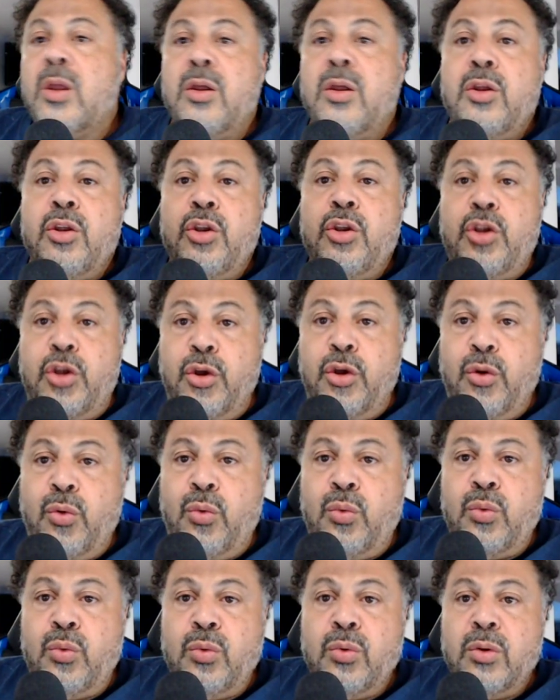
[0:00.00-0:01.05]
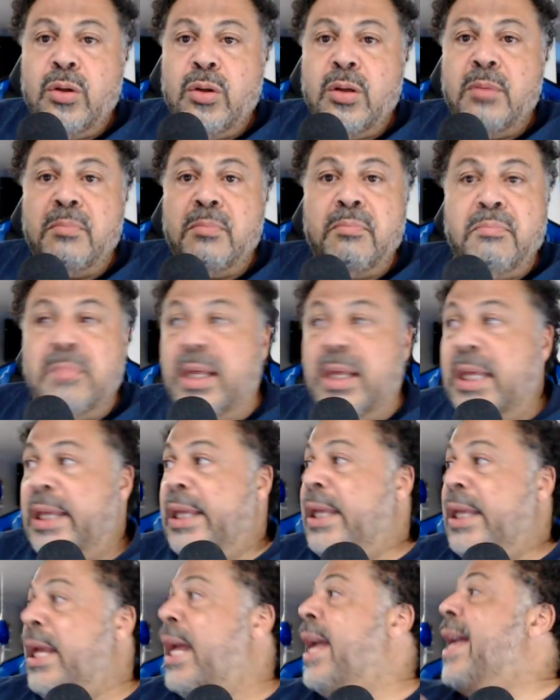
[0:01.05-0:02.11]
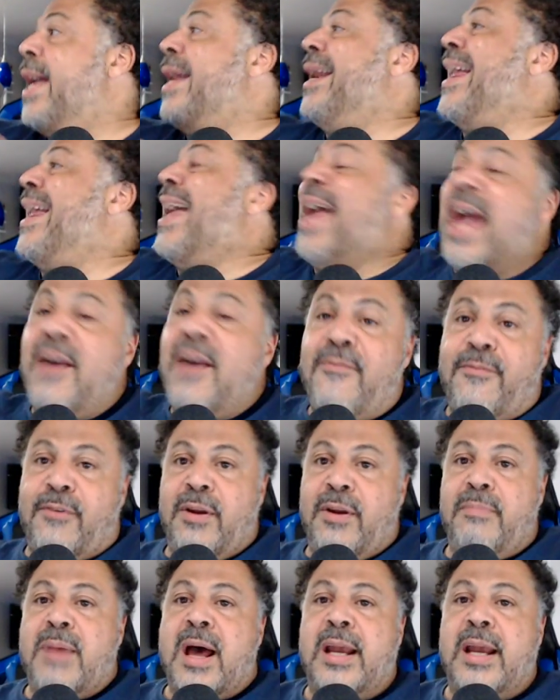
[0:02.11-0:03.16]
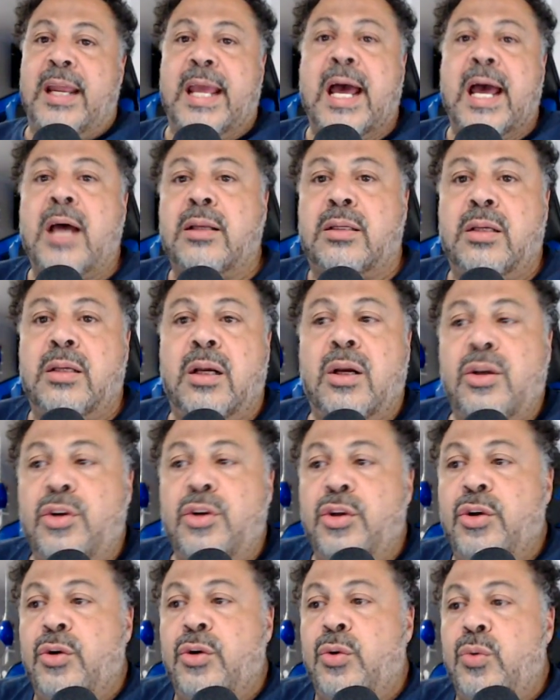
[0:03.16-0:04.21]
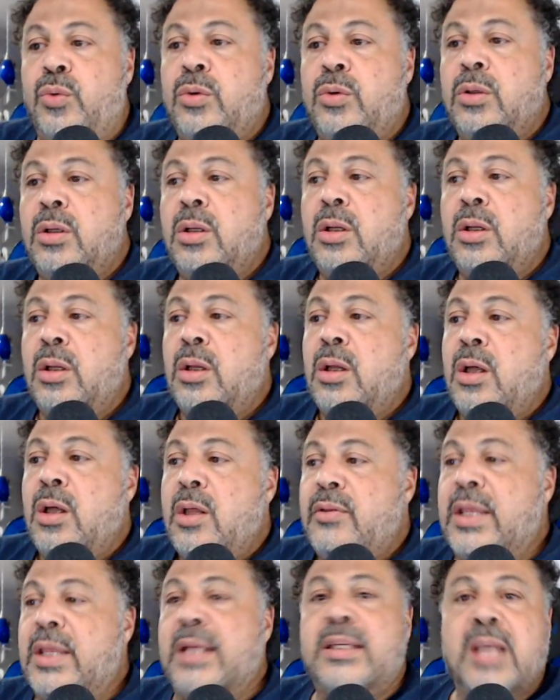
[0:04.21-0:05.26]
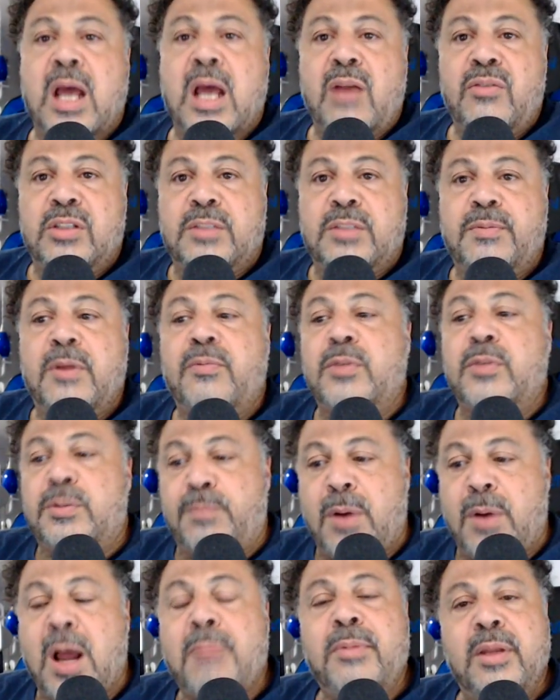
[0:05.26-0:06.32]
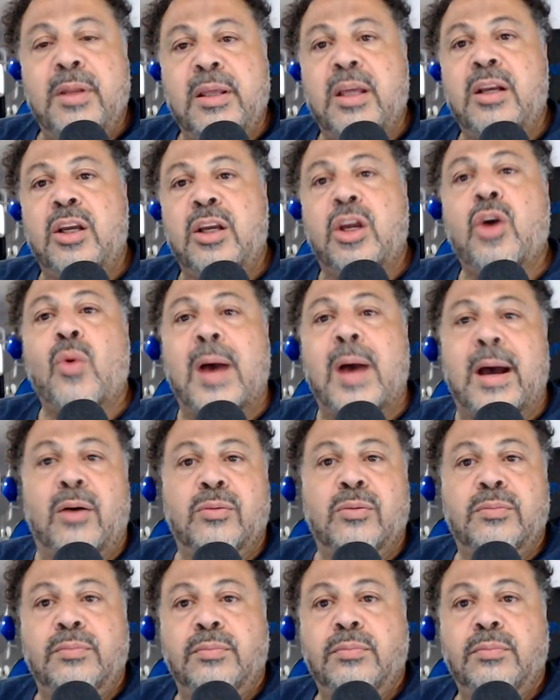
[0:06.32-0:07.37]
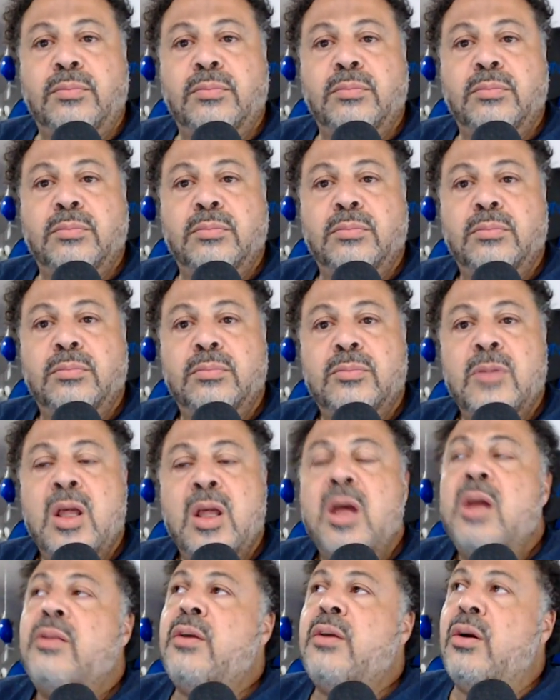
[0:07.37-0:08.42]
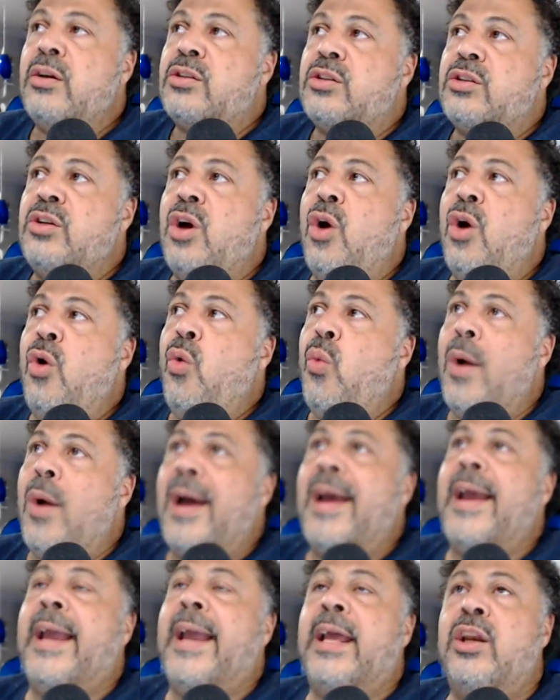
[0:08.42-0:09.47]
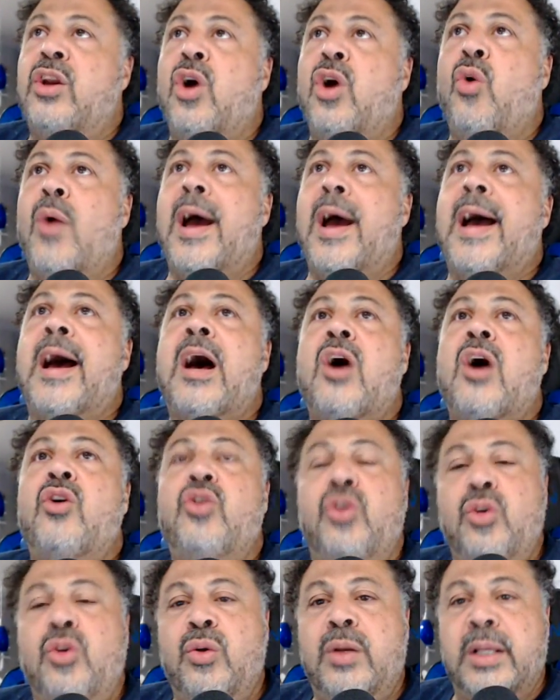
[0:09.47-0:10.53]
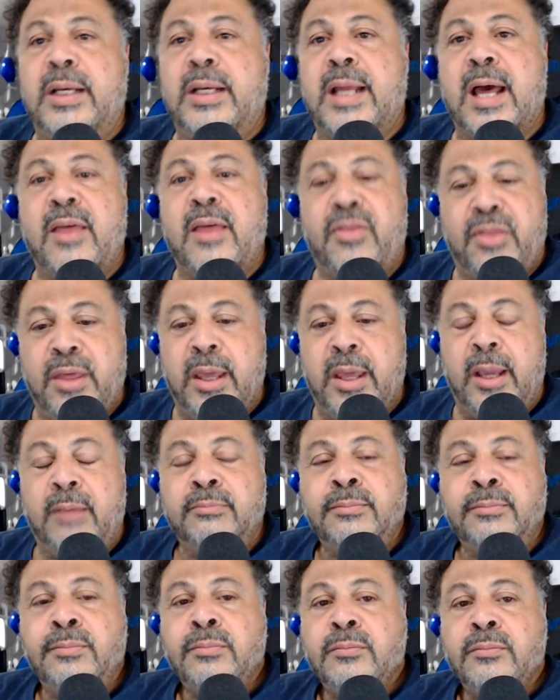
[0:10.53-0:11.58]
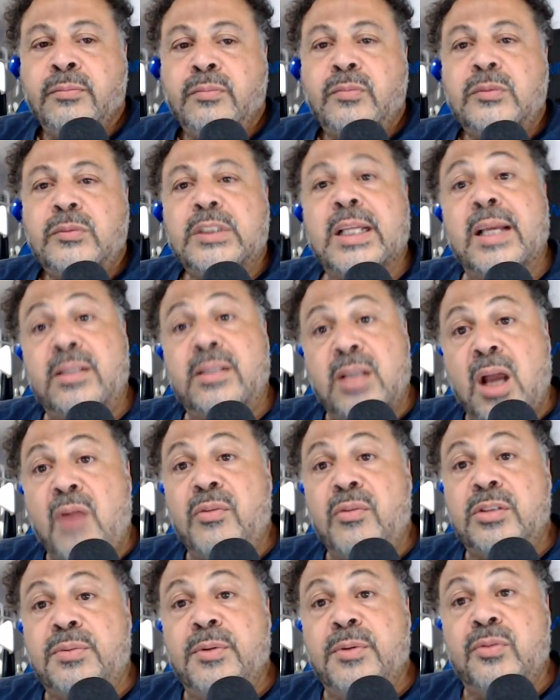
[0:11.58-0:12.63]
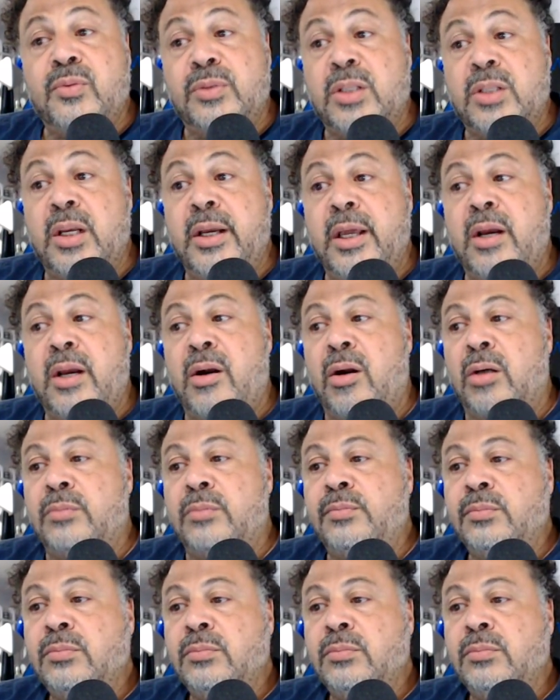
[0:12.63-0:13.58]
You, me, and everybody out there knew that Tyron Smith was probably going to go out. There is no way, no how you did not think that Tyron Smith was going to get hurt.